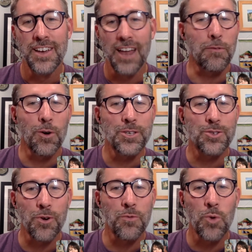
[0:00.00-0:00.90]
And I've always
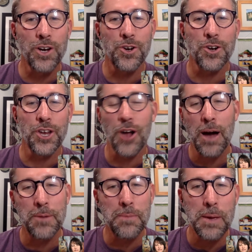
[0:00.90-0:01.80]
sort of wondered,
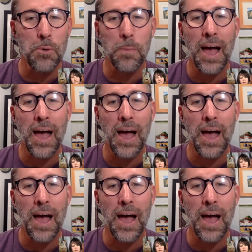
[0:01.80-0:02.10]
how many people